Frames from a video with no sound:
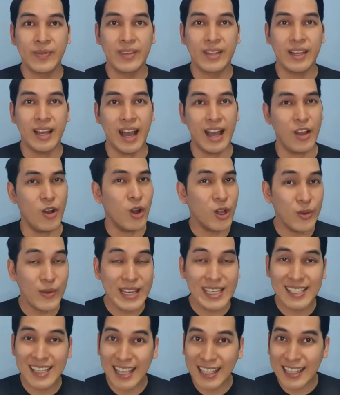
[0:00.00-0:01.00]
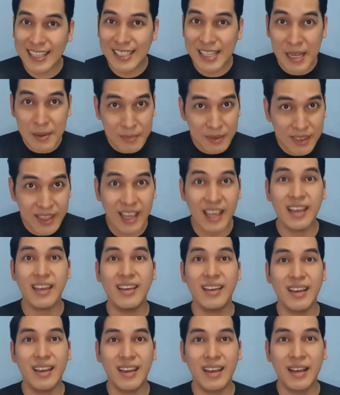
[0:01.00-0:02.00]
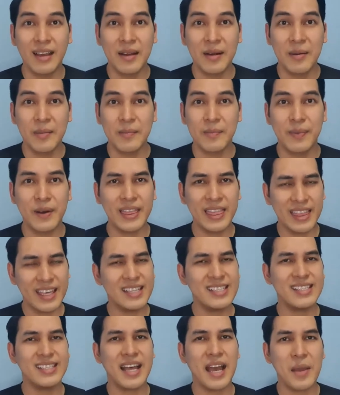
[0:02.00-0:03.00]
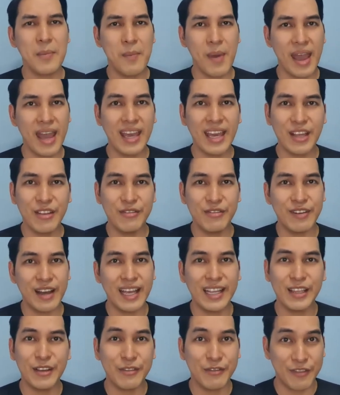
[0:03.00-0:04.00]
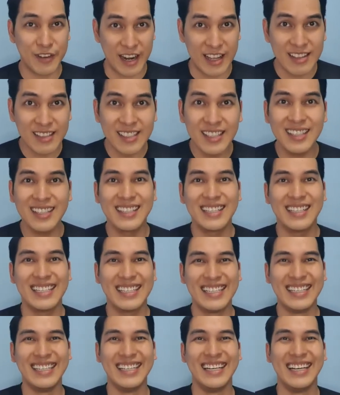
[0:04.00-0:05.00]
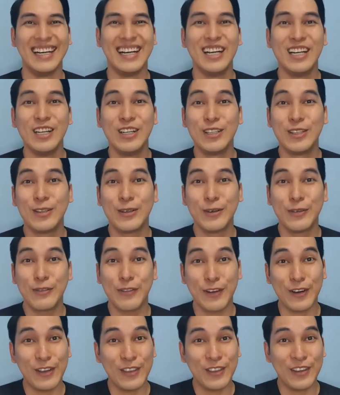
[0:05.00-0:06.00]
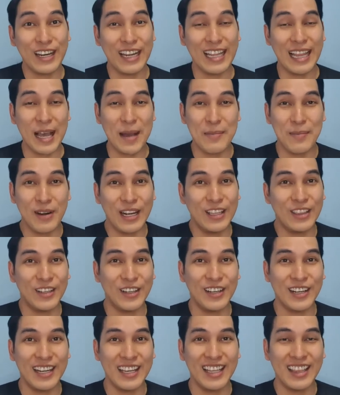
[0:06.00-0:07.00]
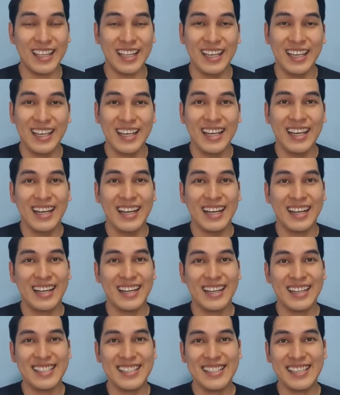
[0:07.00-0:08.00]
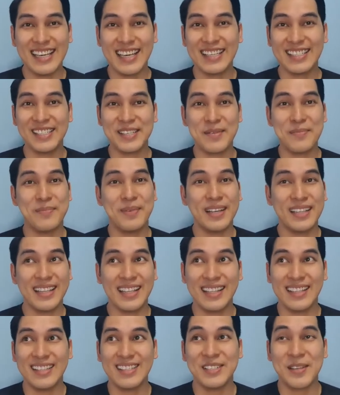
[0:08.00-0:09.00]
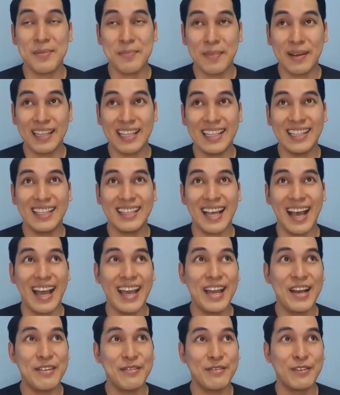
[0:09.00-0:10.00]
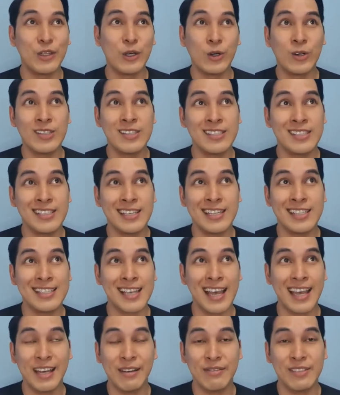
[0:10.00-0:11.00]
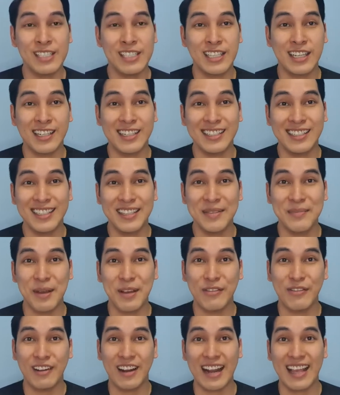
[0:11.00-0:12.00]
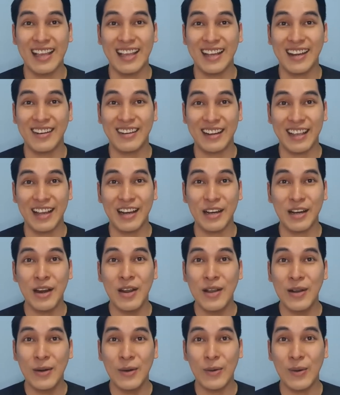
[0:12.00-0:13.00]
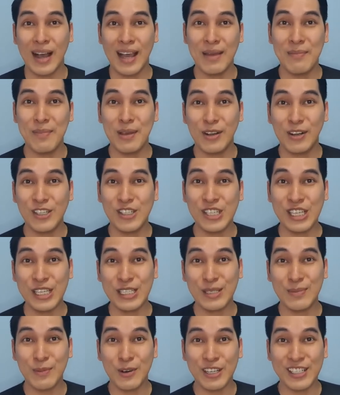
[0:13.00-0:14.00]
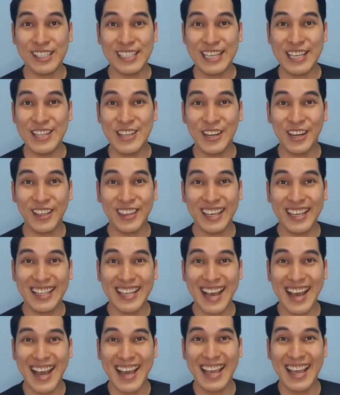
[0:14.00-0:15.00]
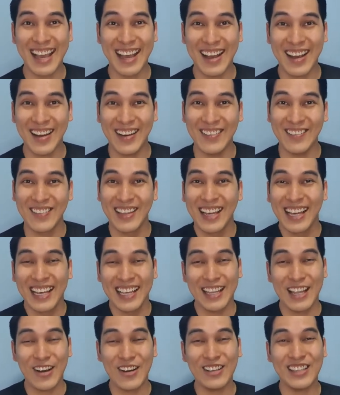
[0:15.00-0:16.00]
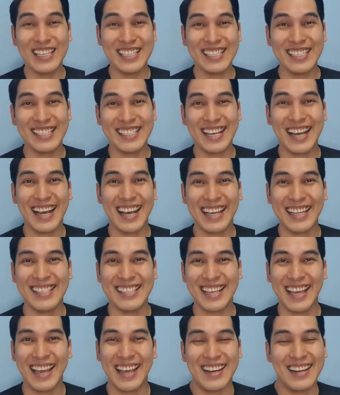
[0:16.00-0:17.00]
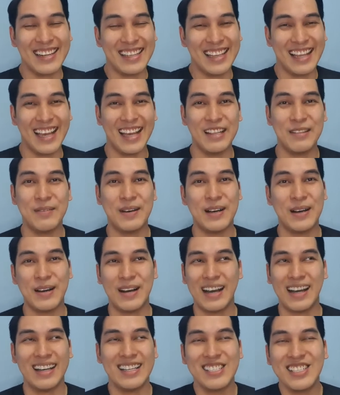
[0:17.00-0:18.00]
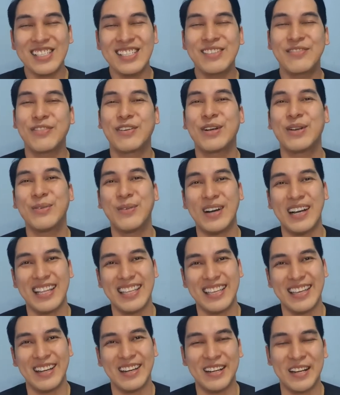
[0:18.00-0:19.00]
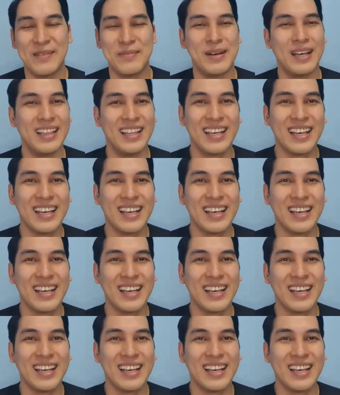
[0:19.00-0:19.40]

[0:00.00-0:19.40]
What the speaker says: I always say the same thing, but this time I invite a friend to further elaborate on it. She is somebody that I have known since I have started my flying career. Why? Because she's more senior than I am. Nauna siya sa akin sa airline, ba? Just for 1 year naman.